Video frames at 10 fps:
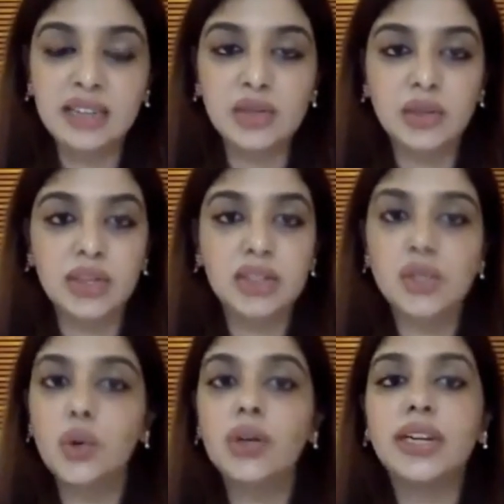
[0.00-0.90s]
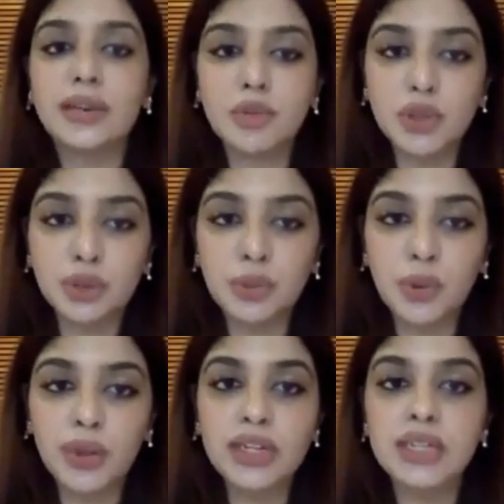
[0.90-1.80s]
so there is no cream to
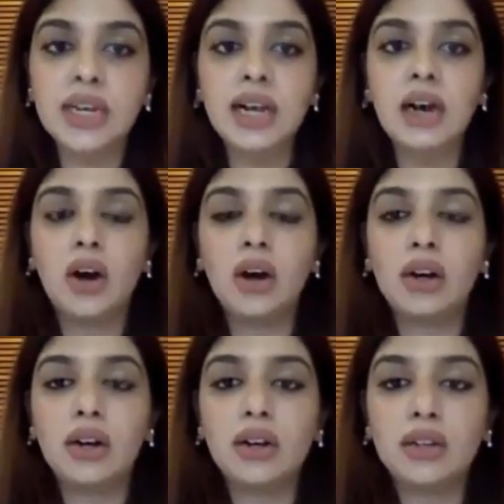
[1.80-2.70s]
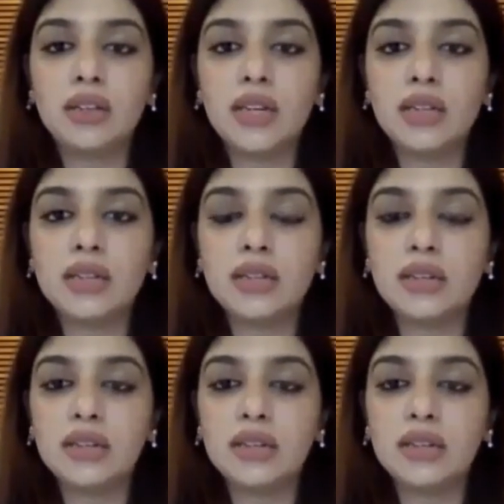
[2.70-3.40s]
remove it, or there is